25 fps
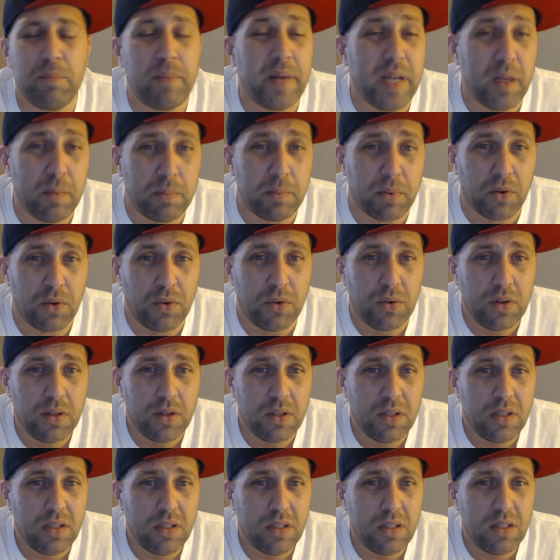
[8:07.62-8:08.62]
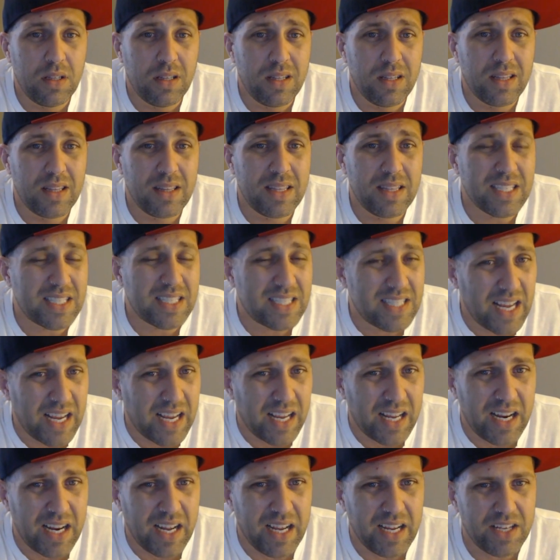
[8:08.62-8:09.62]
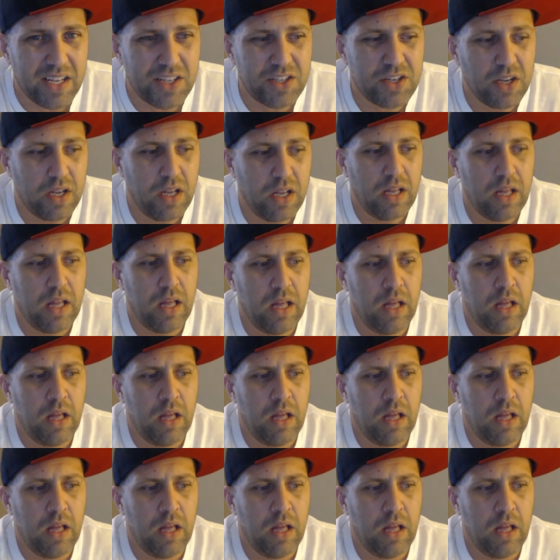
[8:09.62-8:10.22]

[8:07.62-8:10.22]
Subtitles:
people this day and age